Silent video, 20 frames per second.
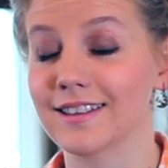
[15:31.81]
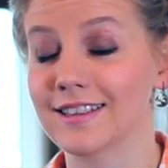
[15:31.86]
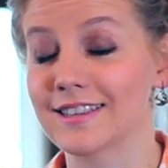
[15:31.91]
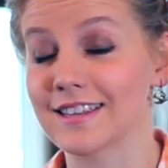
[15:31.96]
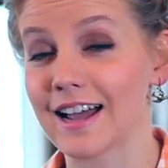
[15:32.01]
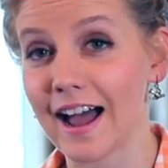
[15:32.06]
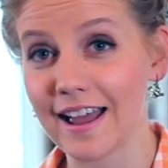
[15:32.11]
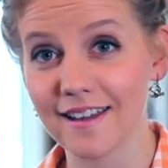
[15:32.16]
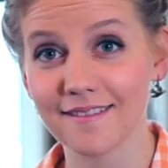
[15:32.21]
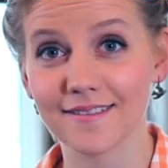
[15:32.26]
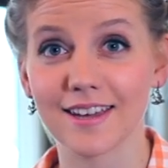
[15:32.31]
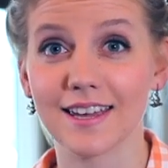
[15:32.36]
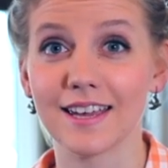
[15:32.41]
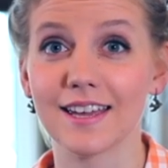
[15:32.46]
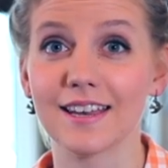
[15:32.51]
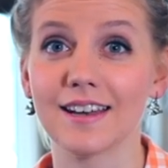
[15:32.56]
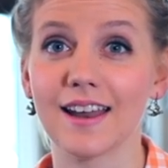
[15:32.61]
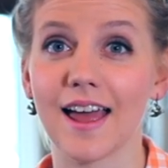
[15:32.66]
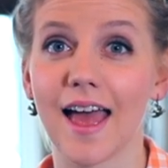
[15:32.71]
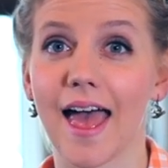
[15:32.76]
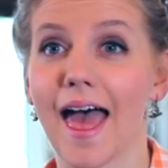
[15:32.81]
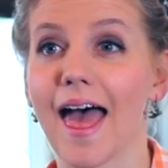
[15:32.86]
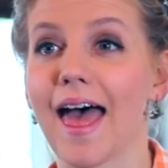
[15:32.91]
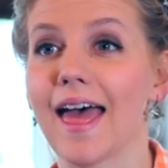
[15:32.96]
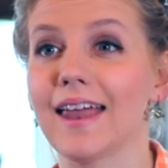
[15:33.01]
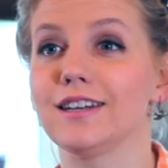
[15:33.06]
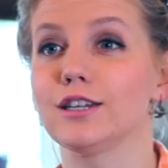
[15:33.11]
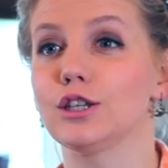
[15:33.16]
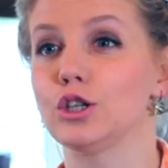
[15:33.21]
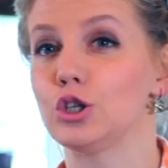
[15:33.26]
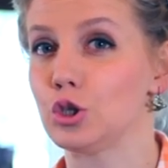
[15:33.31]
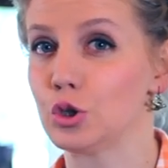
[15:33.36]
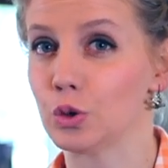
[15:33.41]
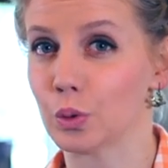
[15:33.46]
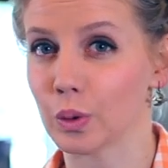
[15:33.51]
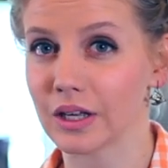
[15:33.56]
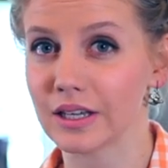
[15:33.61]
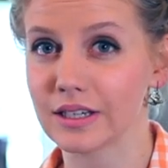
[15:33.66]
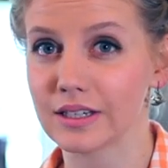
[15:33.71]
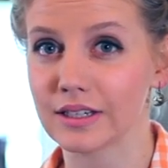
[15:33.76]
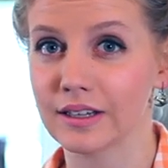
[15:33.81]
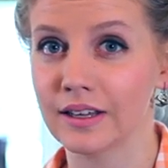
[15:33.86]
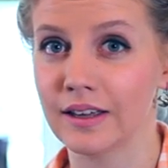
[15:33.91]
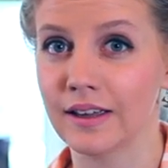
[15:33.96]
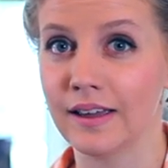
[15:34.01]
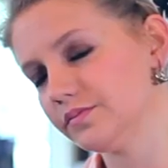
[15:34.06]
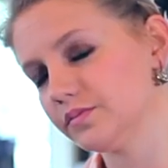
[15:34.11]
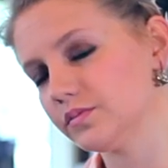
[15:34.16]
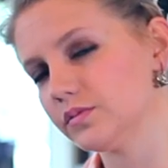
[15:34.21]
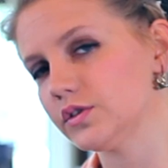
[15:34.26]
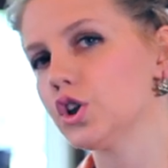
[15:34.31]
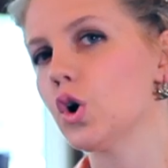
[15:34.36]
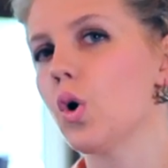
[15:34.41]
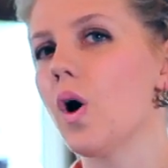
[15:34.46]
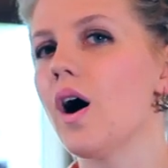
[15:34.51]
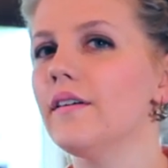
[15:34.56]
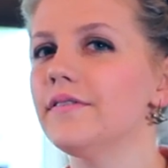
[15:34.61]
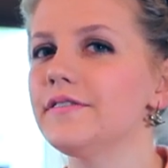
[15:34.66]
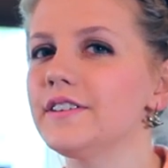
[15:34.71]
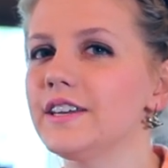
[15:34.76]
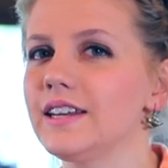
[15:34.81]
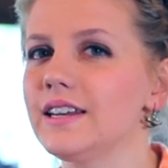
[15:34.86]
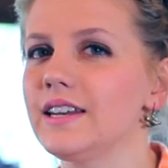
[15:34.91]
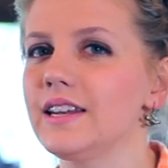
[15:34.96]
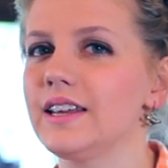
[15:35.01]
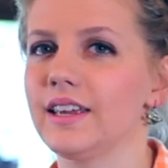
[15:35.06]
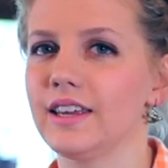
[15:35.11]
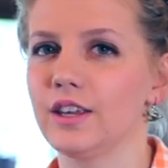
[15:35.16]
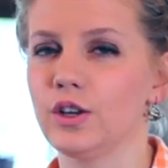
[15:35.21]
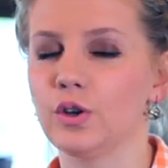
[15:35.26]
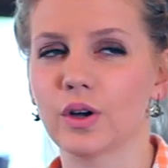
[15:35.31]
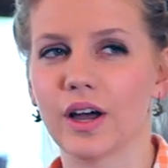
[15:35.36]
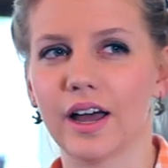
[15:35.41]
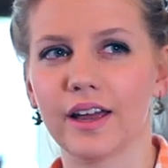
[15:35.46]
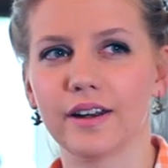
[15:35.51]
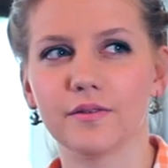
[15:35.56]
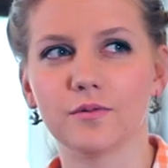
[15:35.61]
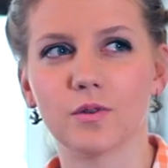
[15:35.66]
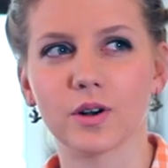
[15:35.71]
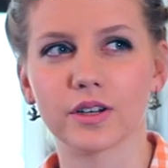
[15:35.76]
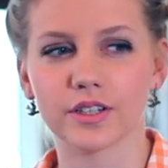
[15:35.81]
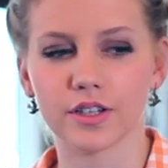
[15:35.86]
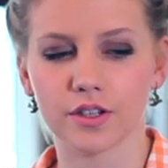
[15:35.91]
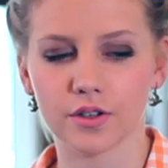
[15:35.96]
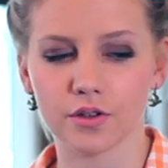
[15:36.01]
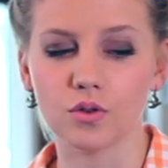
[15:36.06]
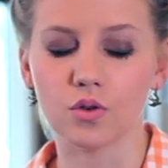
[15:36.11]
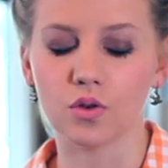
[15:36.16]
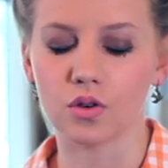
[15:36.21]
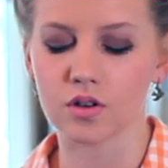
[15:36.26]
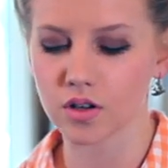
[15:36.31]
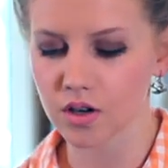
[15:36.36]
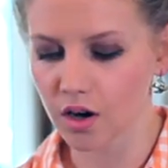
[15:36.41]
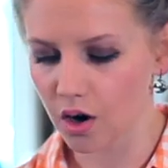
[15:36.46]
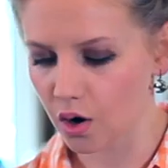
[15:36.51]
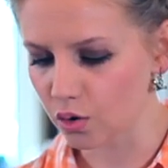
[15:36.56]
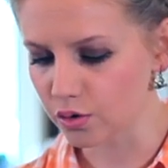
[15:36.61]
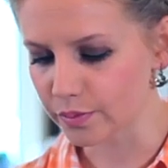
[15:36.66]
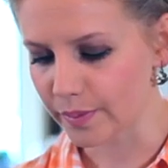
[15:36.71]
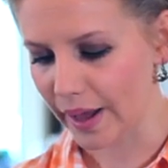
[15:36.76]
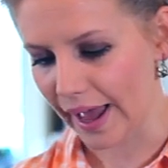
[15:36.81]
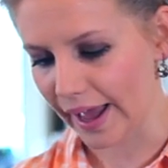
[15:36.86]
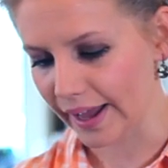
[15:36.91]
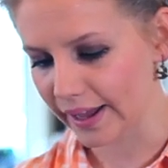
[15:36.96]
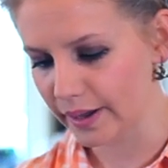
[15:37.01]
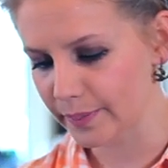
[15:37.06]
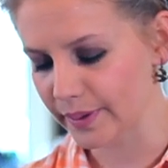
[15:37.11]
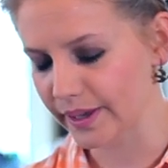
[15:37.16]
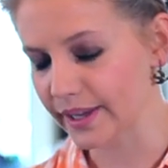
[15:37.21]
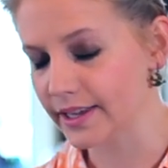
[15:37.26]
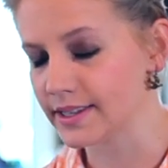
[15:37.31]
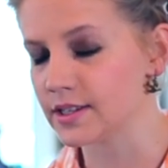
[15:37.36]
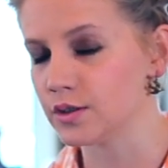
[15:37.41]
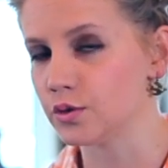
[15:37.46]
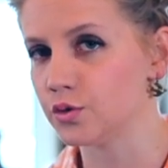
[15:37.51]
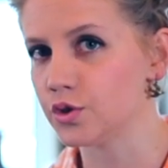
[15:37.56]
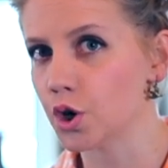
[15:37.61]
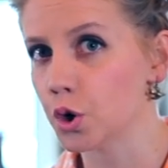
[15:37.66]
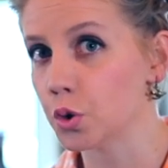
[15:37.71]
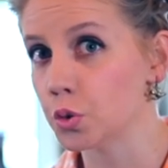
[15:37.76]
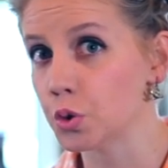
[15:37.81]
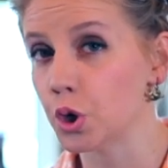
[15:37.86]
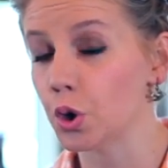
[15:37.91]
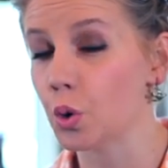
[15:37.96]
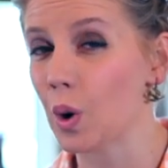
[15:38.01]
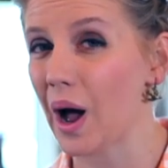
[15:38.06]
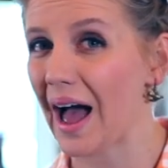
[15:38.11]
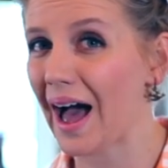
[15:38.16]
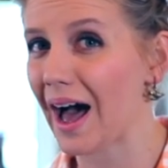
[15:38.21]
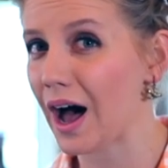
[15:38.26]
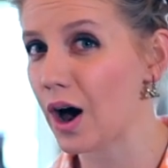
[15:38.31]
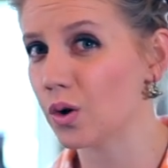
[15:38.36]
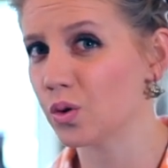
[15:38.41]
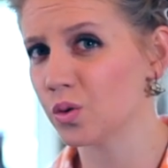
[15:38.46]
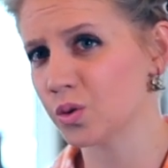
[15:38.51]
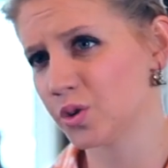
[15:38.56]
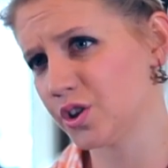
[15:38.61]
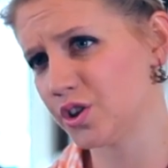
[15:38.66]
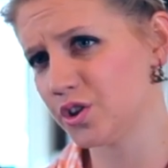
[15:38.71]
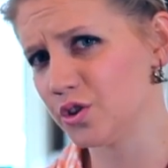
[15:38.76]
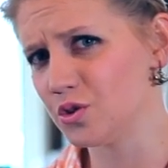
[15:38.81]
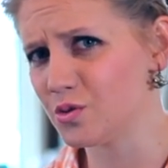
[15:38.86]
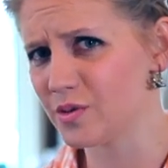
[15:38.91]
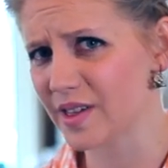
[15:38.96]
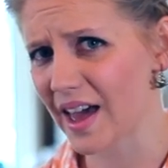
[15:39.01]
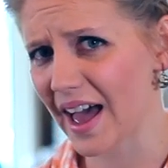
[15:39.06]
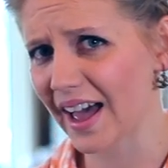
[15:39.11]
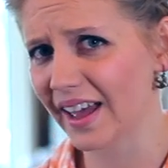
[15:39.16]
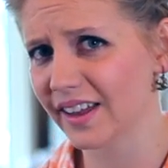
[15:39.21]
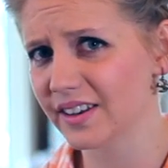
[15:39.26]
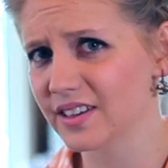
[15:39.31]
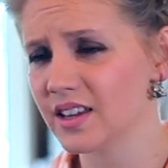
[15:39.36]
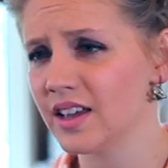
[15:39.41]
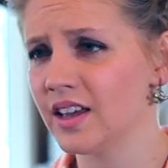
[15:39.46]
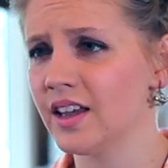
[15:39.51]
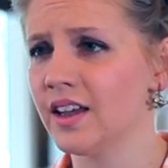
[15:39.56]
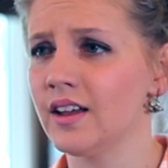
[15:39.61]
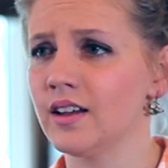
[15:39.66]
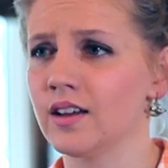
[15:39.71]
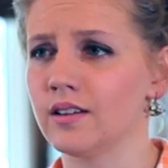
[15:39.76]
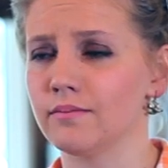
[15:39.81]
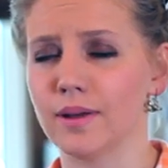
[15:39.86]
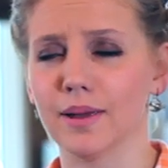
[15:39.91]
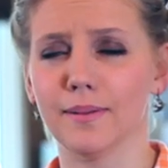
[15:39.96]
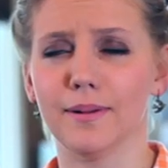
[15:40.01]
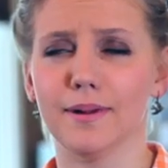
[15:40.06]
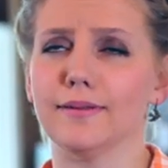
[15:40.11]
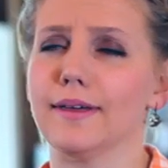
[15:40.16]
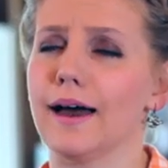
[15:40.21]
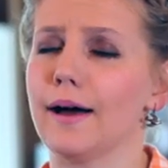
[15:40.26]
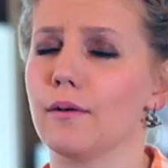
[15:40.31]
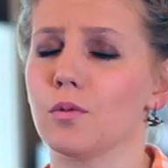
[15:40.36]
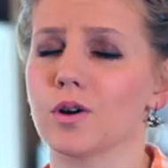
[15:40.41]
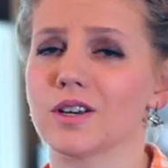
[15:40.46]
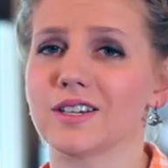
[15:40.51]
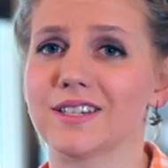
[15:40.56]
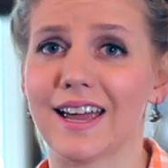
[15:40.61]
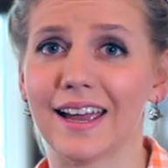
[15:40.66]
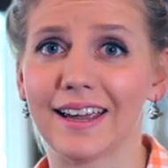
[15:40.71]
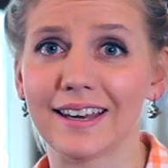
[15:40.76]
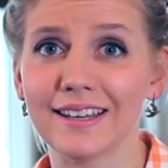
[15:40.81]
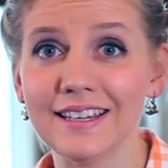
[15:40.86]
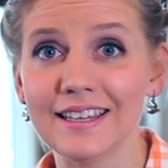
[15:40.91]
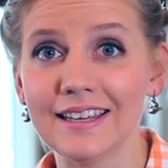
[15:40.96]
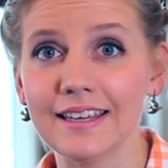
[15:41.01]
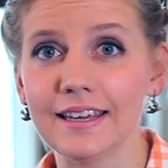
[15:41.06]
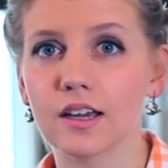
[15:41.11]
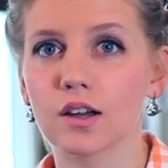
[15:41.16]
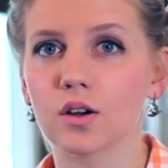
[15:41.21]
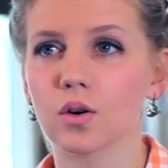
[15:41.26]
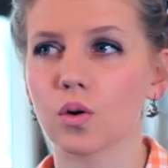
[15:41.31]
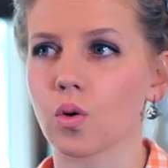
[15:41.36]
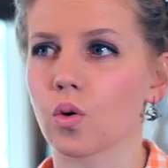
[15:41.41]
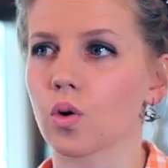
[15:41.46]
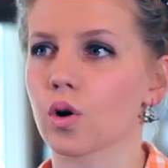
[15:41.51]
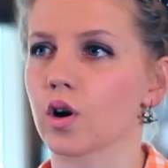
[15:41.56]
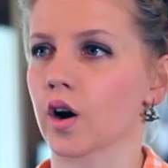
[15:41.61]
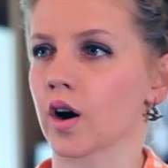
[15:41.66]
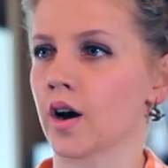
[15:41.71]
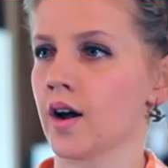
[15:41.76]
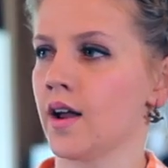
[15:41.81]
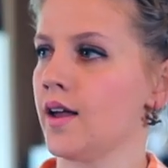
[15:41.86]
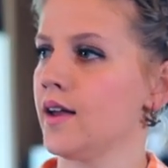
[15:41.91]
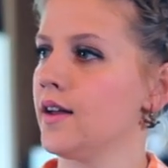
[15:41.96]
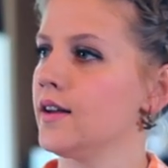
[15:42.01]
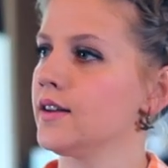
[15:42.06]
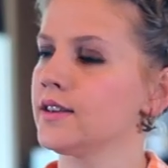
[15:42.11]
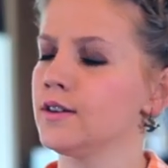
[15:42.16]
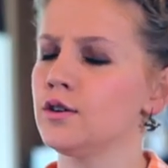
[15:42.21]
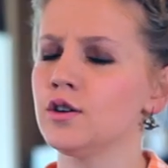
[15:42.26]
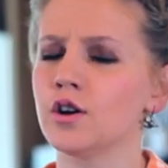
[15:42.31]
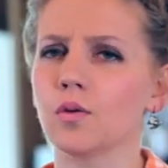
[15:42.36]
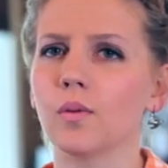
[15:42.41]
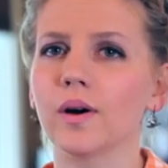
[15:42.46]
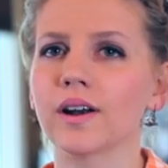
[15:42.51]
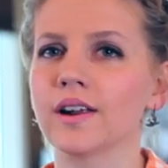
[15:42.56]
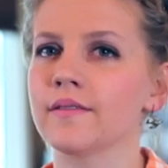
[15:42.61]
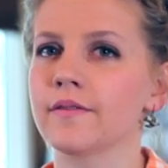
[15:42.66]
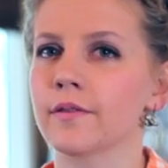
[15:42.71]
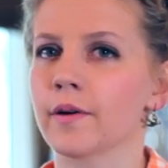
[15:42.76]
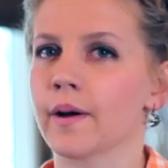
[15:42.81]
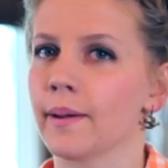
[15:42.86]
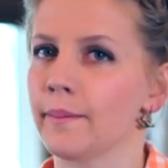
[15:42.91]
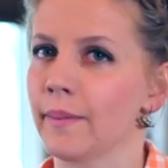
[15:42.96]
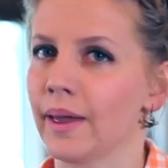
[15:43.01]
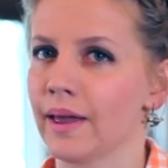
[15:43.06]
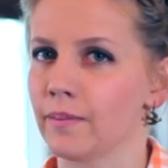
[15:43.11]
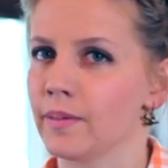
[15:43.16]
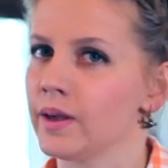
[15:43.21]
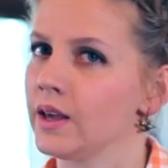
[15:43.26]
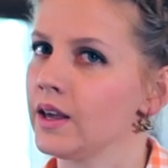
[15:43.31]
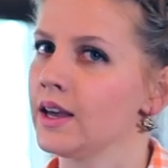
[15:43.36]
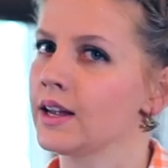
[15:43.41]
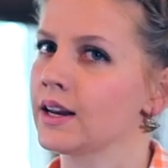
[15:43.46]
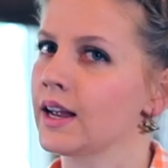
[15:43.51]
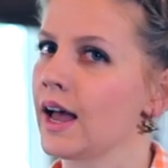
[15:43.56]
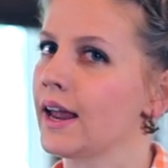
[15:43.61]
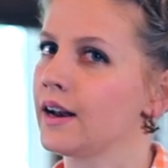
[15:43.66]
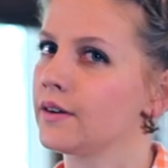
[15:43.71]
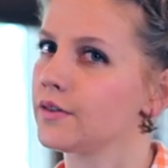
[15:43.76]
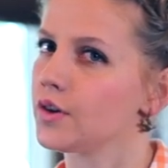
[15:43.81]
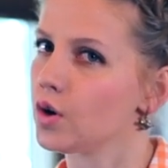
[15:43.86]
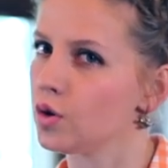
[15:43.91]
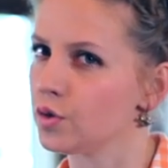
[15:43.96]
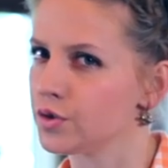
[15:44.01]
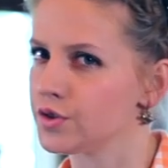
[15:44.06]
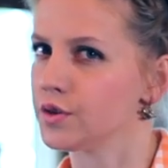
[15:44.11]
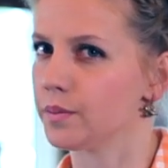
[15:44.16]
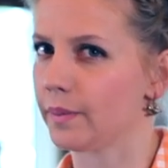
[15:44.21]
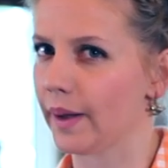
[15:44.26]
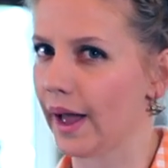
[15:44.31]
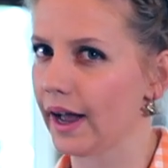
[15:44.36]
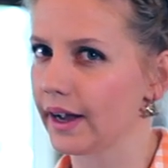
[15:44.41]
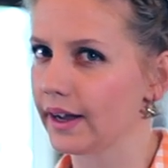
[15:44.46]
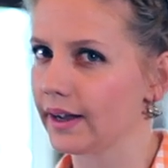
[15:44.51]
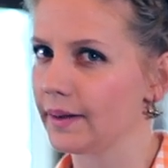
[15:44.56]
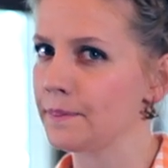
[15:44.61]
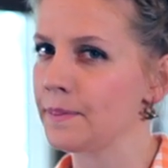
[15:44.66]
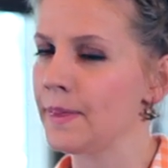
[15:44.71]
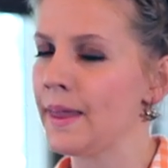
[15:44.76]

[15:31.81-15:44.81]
Dive in and do it. So often you kind of want to hold back because you don't know how to do that, maybe that one technique or you know, whatever it may be, it kind of holds you back.